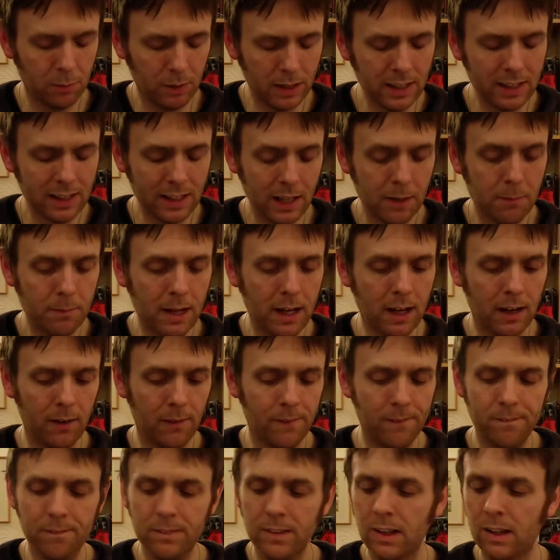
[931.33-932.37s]
When it came
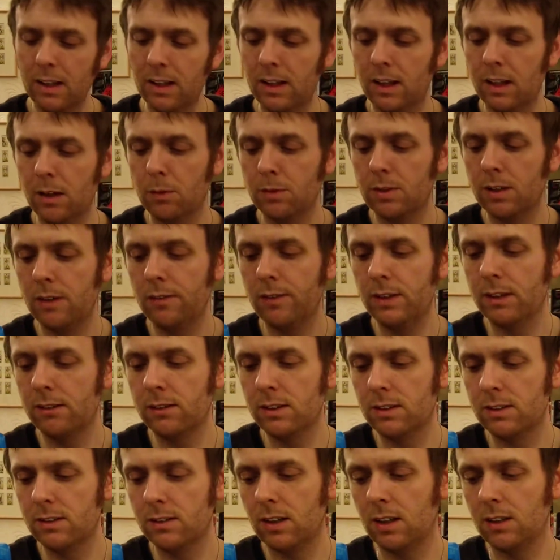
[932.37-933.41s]
out, it was heavily
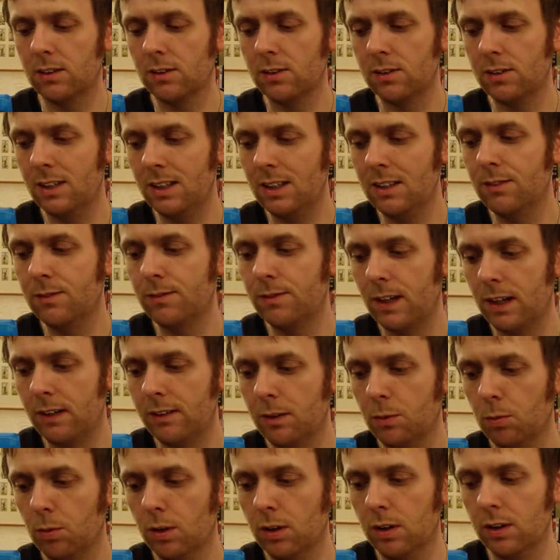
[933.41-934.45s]
criticised because it is
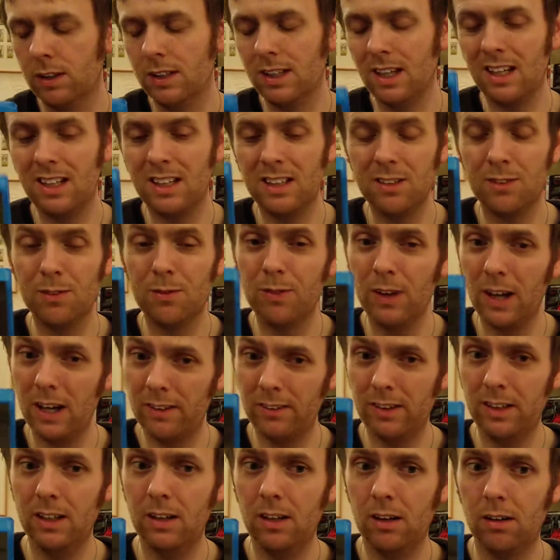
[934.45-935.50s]
very wordy and it is
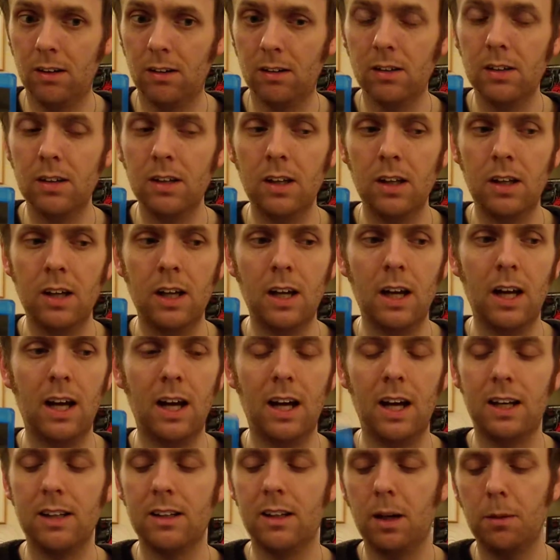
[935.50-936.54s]
very long.
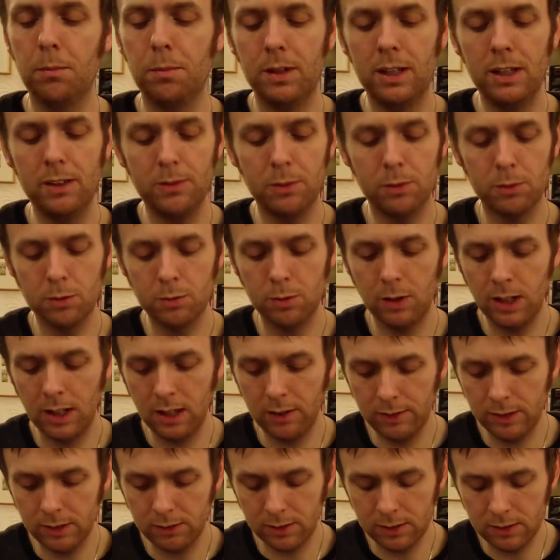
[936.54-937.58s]
And I believe it was quite
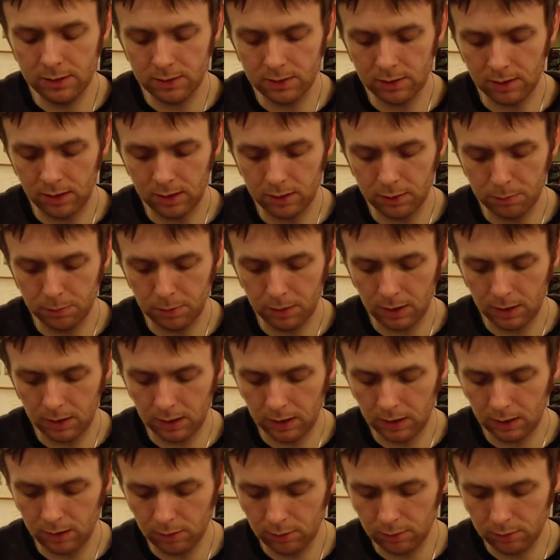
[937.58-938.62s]
heavily criticised
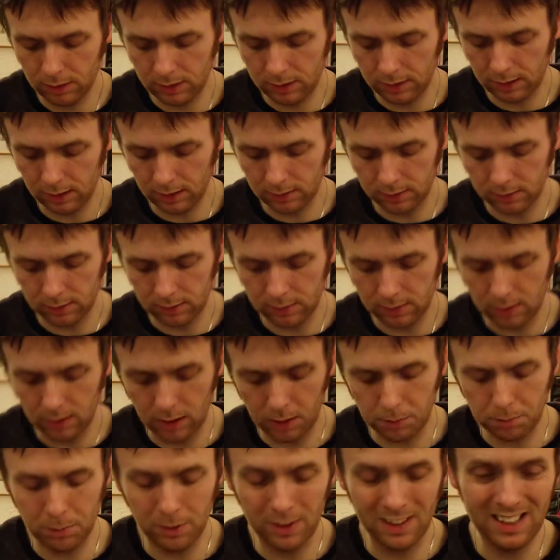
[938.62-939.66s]
by critics at the
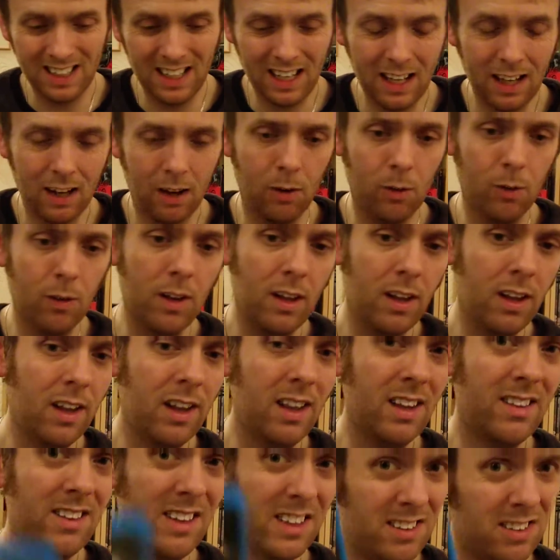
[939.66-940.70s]
time. But now,
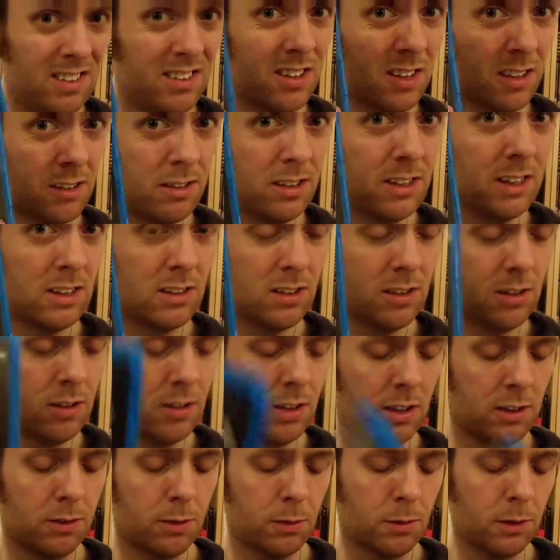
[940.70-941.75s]
this is the critics'
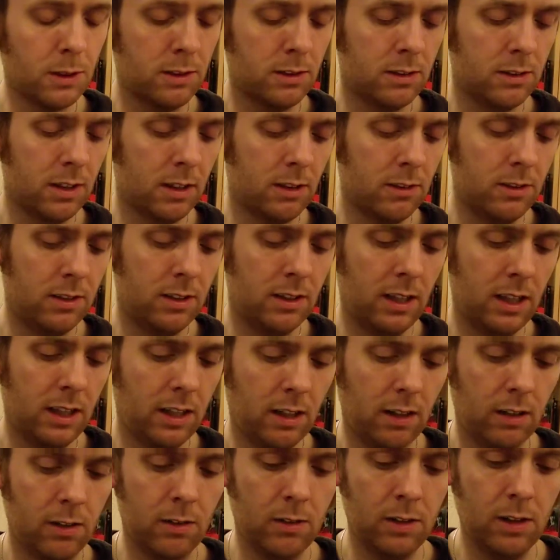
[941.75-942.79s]
choice of Quentin
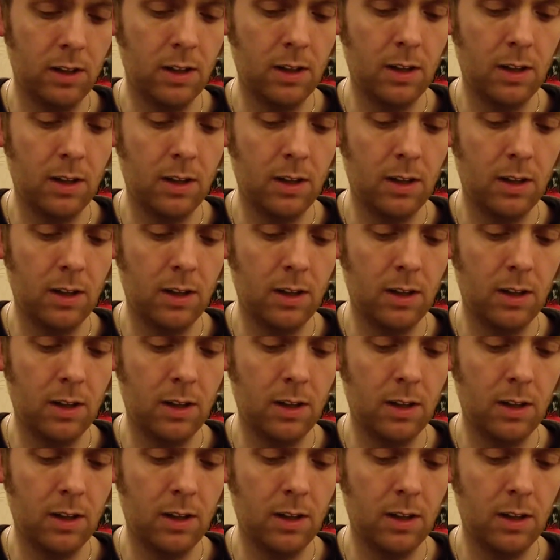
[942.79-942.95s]
Tarantino.